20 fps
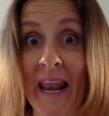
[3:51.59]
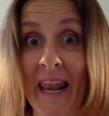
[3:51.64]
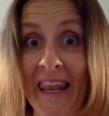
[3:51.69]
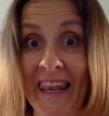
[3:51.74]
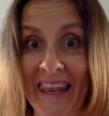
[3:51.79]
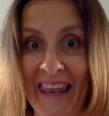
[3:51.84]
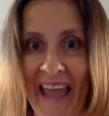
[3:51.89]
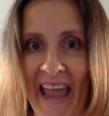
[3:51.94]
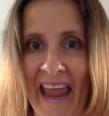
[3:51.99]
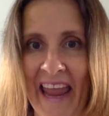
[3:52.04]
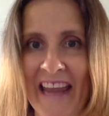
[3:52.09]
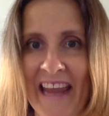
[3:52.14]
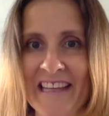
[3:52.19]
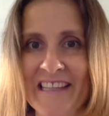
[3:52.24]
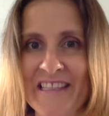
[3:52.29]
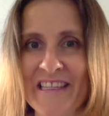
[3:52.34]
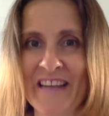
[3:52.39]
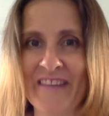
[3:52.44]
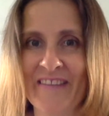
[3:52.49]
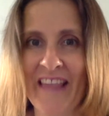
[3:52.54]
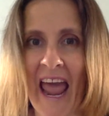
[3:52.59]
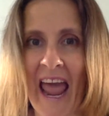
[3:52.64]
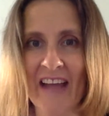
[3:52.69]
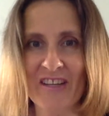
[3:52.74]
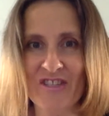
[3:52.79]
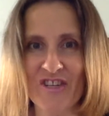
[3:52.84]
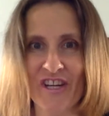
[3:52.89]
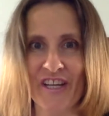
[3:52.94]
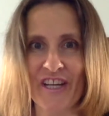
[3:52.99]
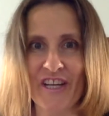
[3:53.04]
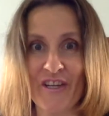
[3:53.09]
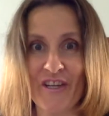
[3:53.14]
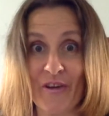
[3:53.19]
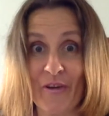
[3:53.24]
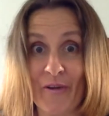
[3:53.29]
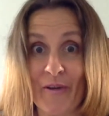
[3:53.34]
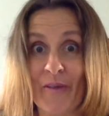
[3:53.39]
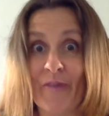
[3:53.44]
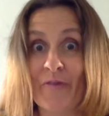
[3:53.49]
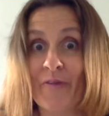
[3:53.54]
land is actually
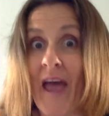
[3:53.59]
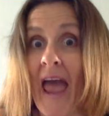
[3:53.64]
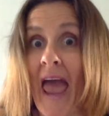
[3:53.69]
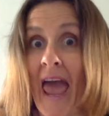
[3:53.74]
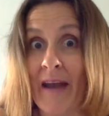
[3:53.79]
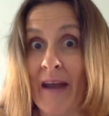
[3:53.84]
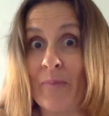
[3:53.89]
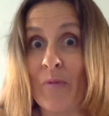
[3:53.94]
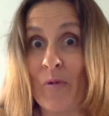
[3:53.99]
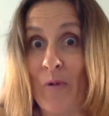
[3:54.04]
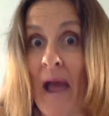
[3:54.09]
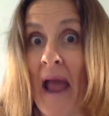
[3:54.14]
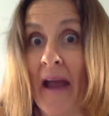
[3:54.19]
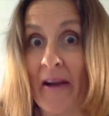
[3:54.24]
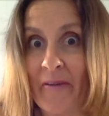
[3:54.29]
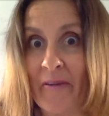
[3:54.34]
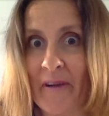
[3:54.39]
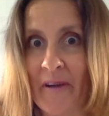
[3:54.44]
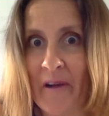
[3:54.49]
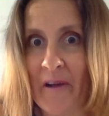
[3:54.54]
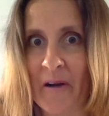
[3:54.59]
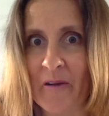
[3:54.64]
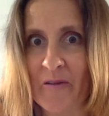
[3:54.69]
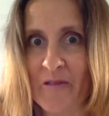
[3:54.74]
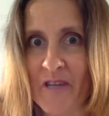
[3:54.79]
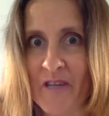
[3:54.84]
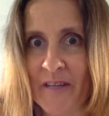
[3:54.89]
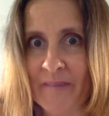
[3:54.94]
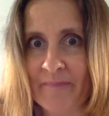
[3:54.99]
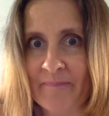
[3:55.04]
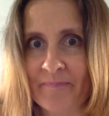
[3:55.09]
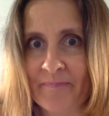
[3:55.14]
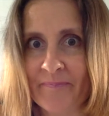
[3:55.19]
used for animal agriculture?